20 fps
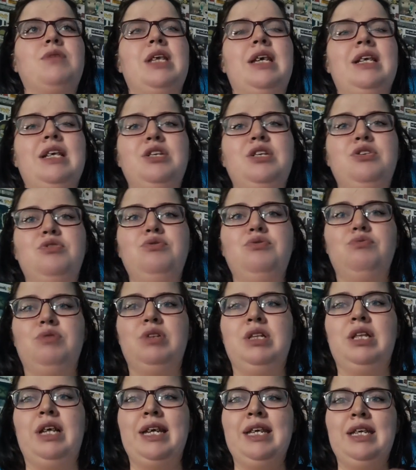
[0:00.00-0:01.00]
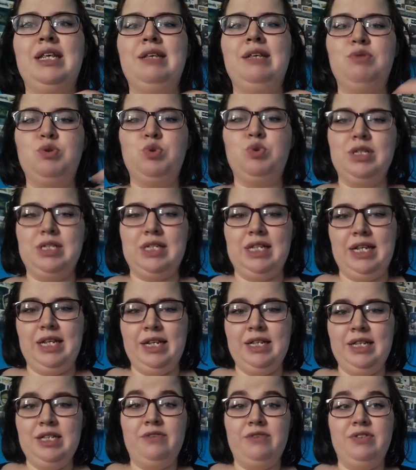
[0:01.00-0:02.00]
And I do like him towards the
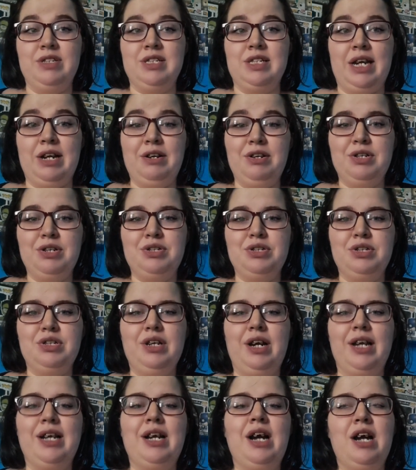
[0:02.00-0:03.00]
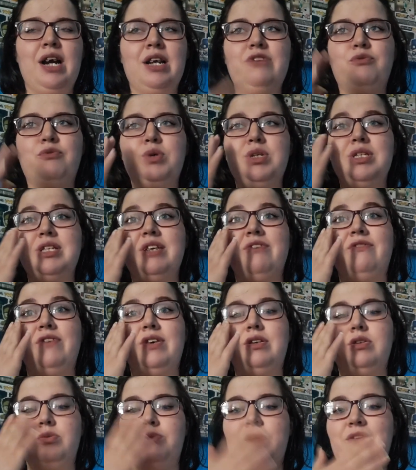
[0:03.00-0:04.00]
end of his character. I kind of wish they
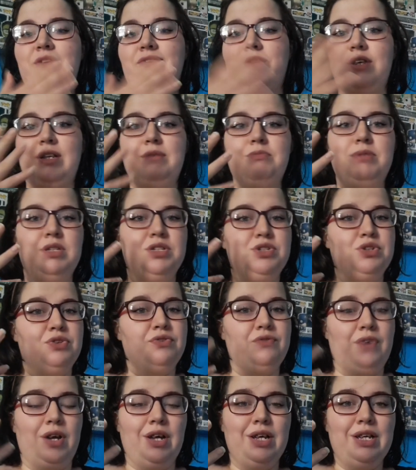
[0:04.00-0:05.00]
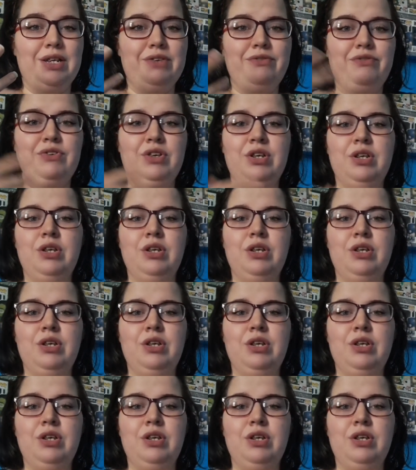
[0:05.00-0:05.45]
found a way for him to survive.